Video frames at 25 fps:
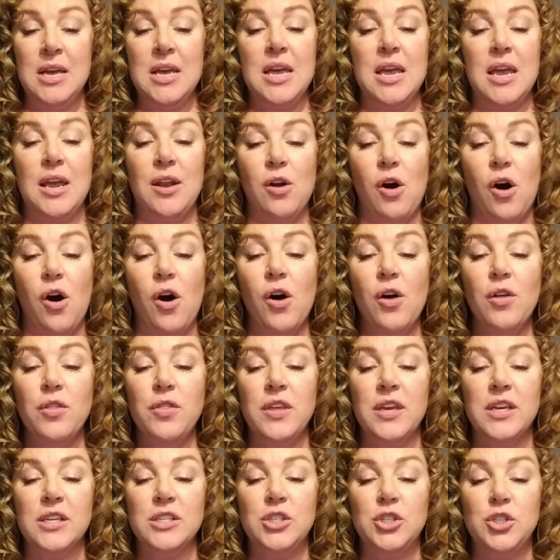In all
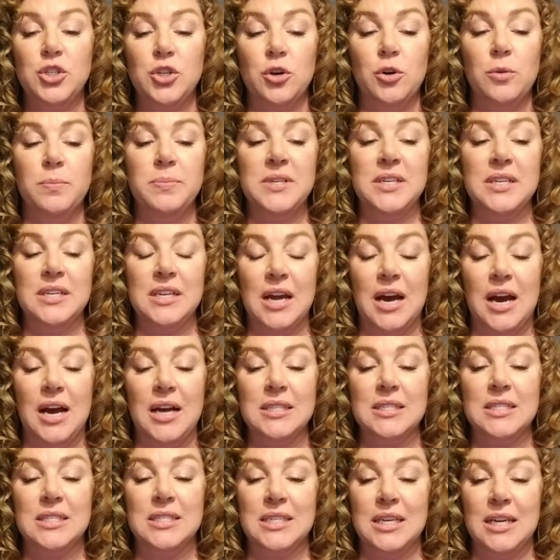this, Job did
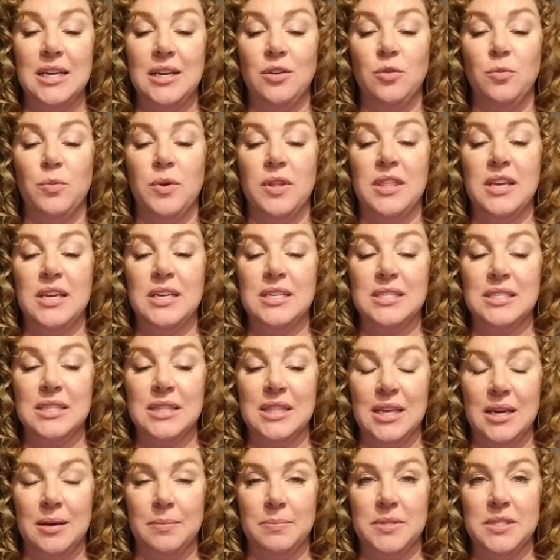not sin with his
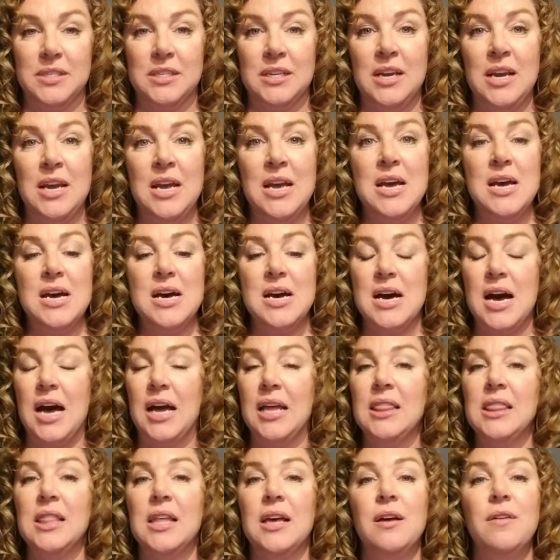lips." I
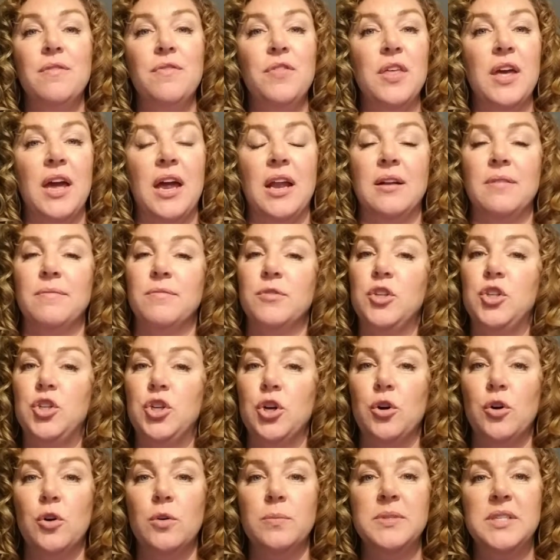love that
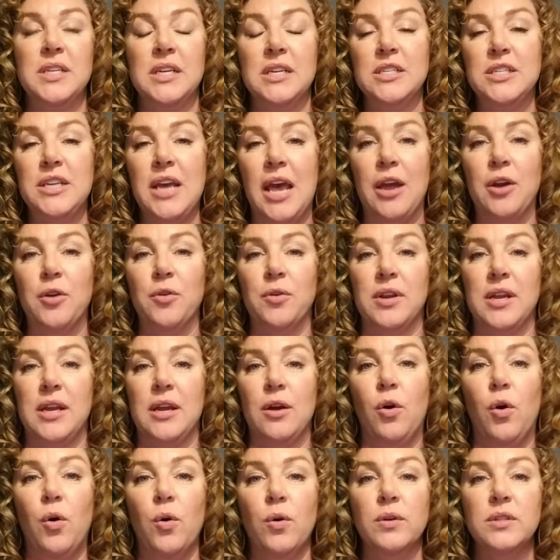Job's integrity
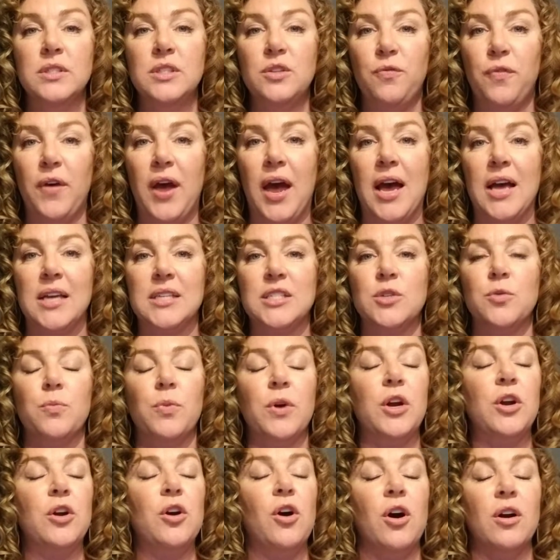holds fast
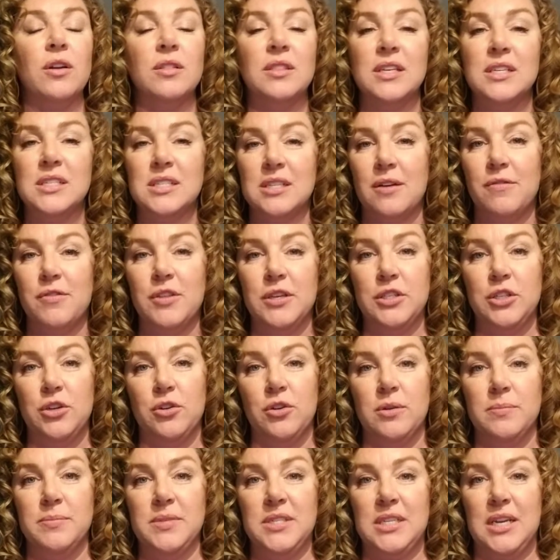regardless of the
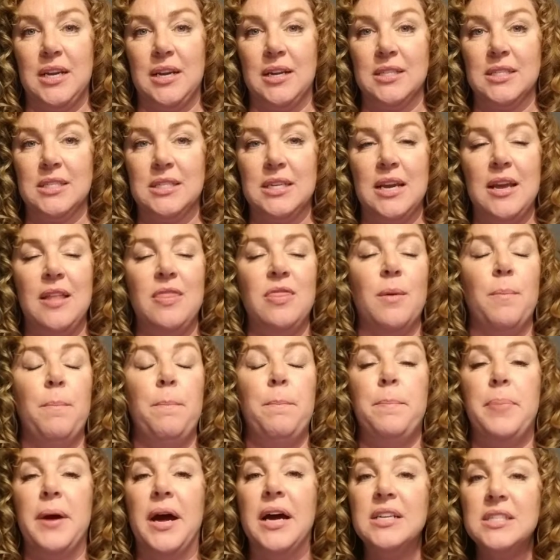circumstance. In the
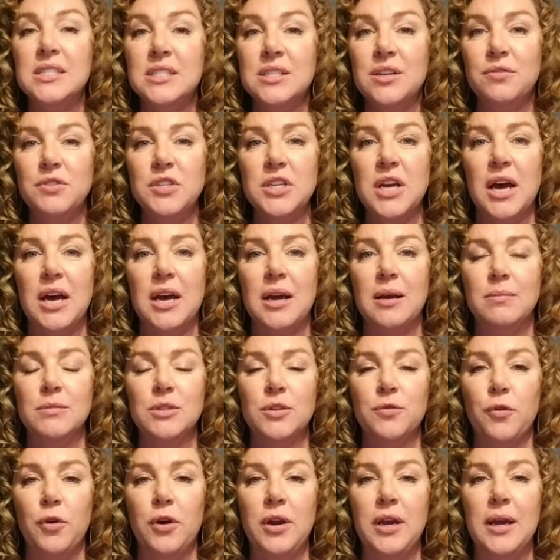best of times
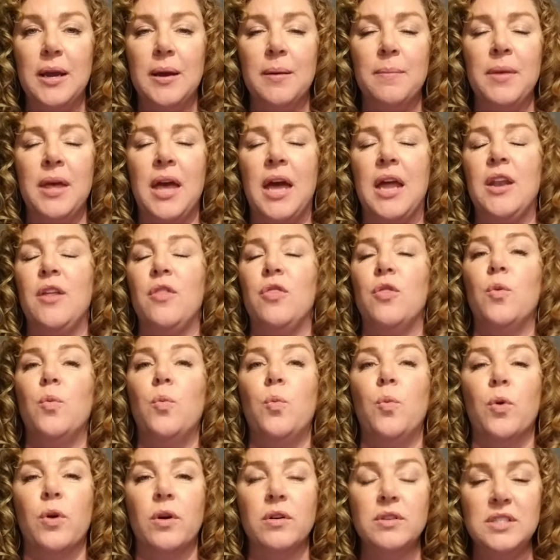for him and in the
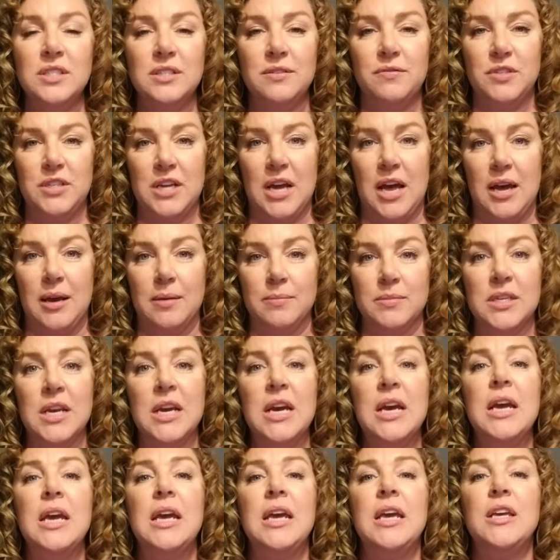worst of times,
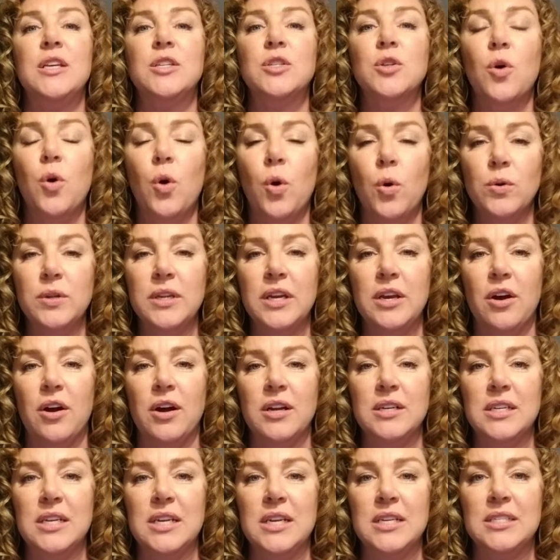he's holding
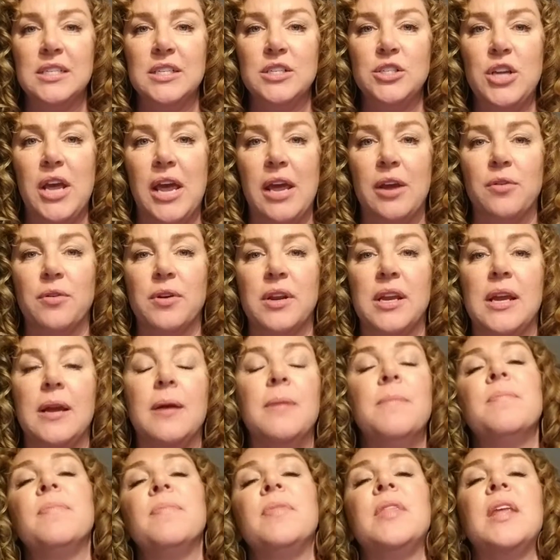on to his integrity.